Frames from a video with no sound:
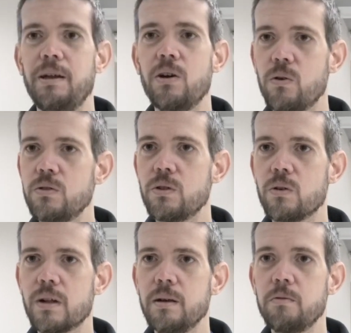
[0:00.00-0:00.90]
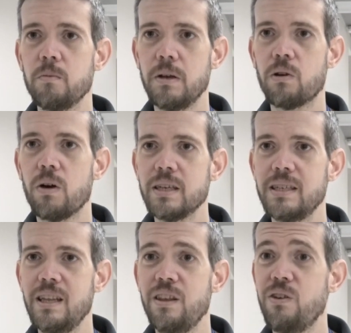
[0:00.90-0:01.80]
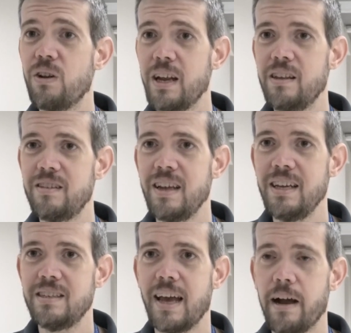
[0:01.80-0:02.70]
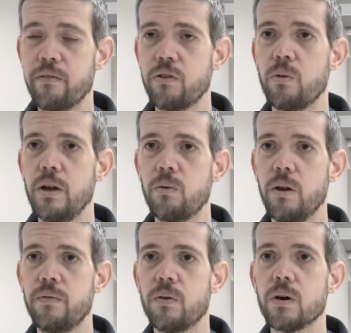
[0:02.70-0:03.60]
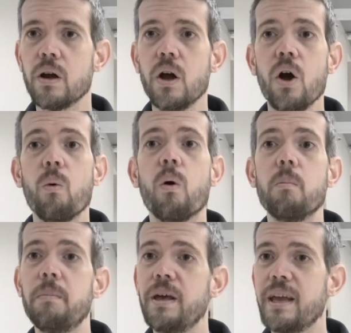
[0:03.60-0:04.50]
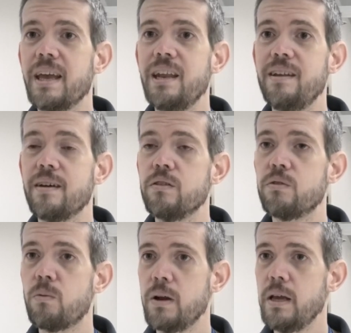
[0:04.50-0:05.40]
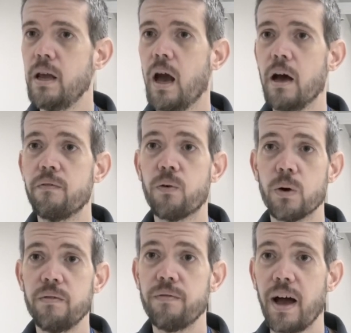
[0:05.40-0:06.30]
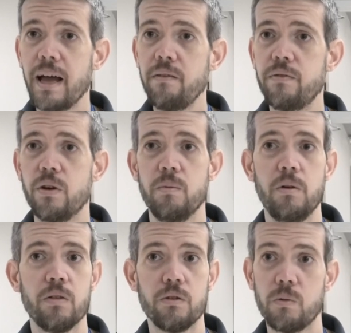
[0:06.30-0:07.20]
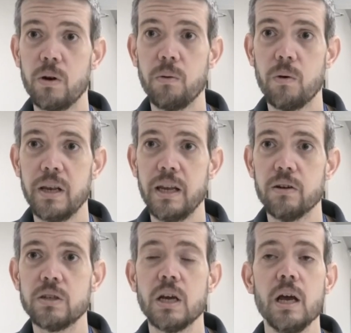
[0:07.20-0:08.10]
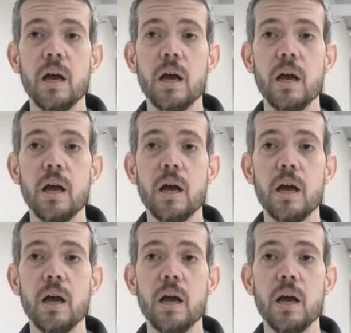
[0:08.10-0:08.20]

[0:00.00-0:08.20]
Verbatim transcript: a total solar eclipse will be crossing the United States after 2024 won't be again until 2045, so another 21 years.